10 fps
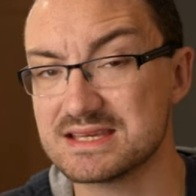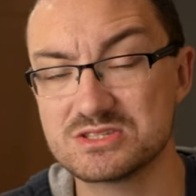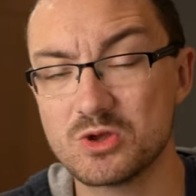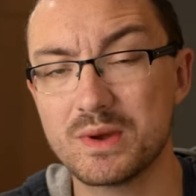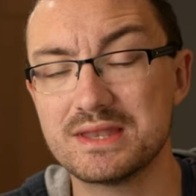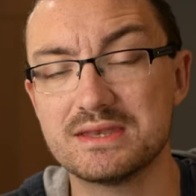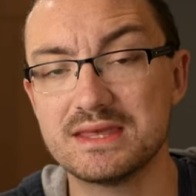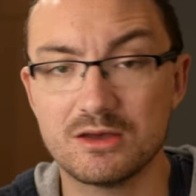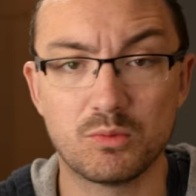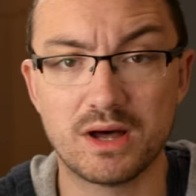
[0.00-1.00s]
is nowhere
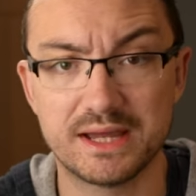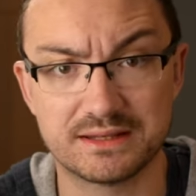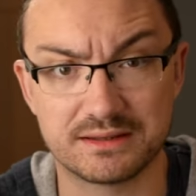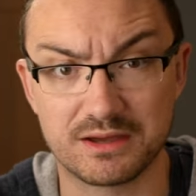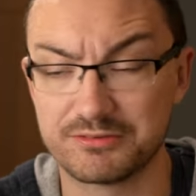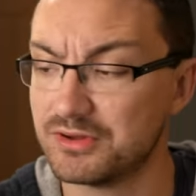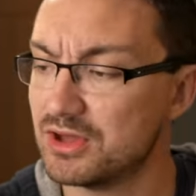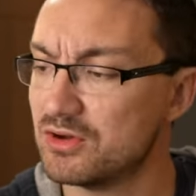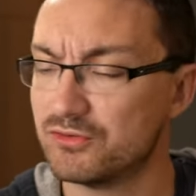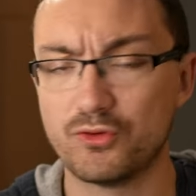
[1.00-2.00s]
near wide enough
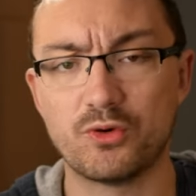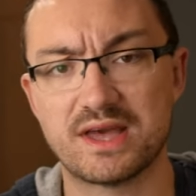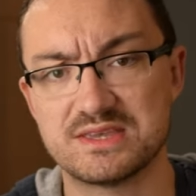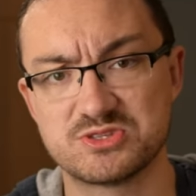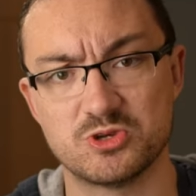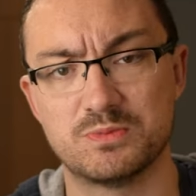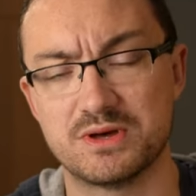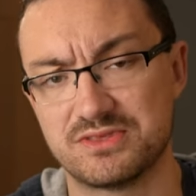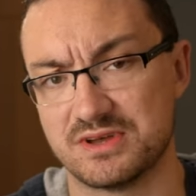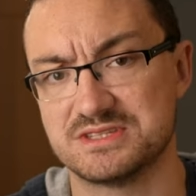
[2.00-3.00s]
for a
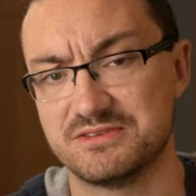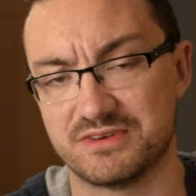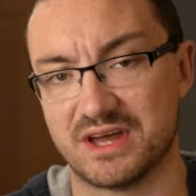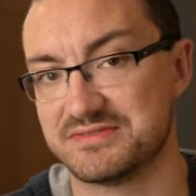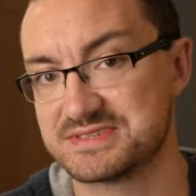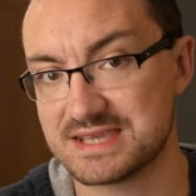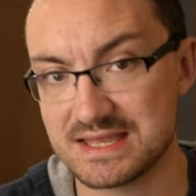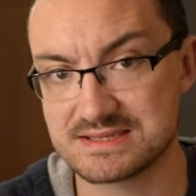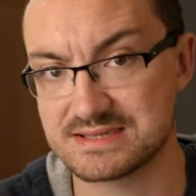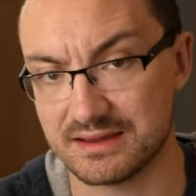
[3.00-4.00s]
super 35
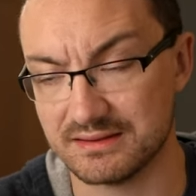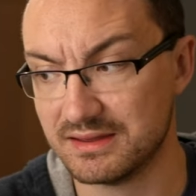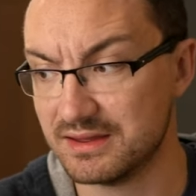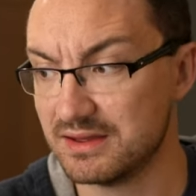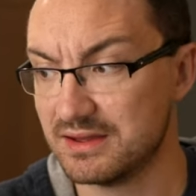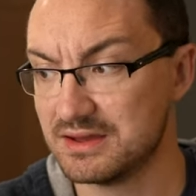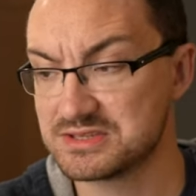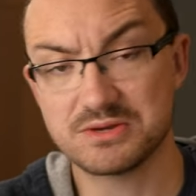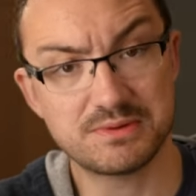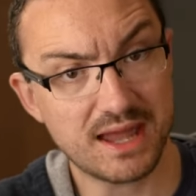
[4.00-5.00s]
sensor.
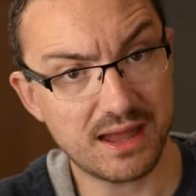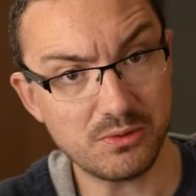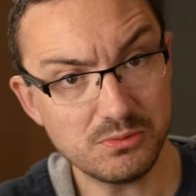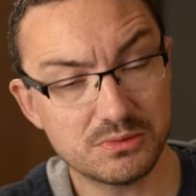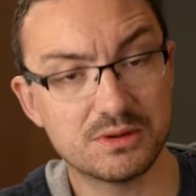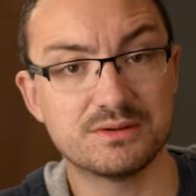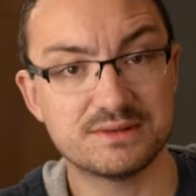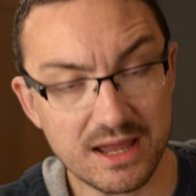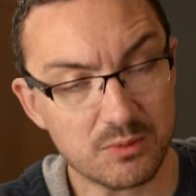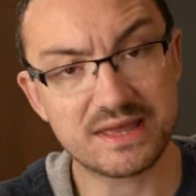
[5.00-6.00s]
So now
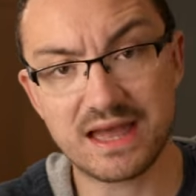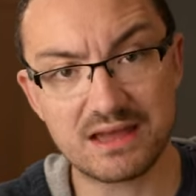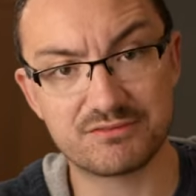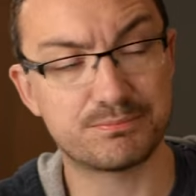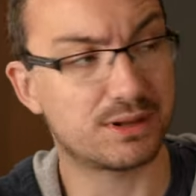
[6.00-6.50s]
we have